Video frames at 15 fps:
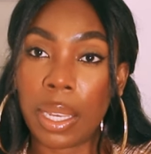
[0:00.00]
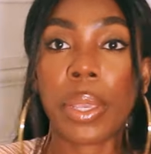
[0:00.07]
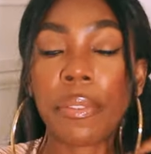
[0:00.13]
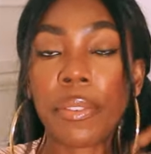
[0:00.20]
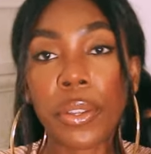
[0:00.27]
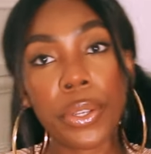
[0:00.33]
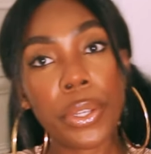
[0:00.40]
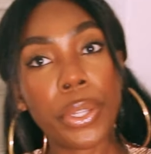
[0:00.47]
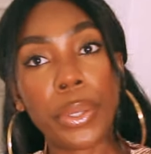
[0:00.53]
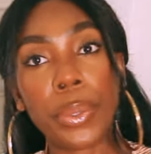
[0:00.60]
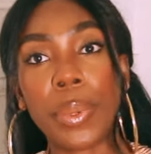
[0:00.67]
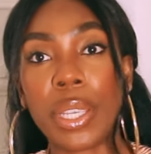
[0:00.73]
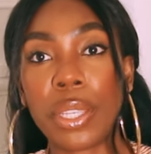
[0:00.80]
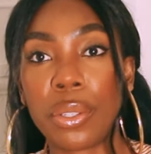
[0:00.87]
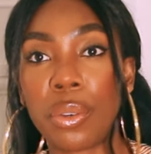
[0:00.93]
If you're
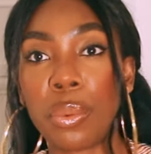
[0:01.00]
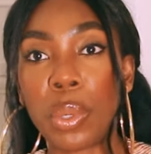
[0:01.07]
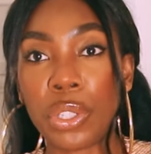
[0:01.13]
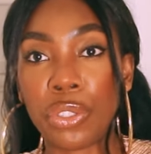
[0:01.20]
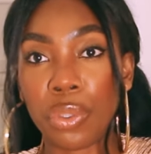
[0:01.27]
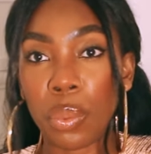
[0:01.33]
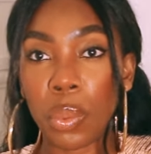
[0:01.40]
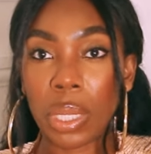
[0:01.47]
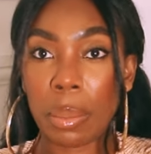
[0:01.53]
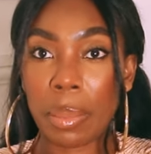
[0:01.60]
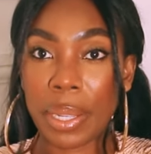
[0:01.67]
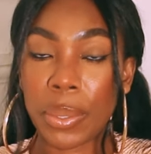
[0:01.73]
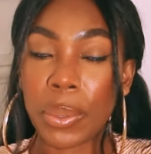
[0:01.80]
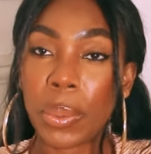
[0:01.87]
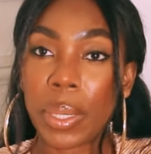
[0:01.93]
new and you're wondering what
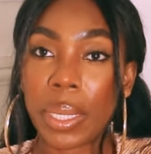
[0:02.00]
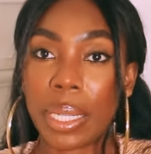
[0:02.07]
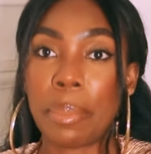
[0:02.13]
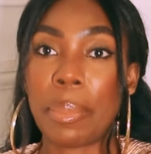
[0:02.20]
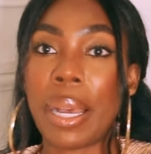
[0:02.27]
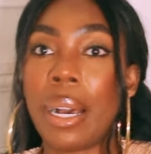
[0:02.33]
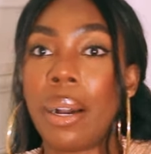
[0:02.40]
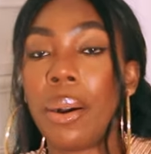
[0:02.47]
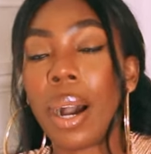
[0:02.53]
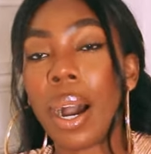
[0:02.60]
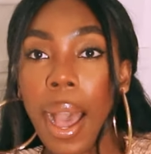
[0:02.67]
am I talking about,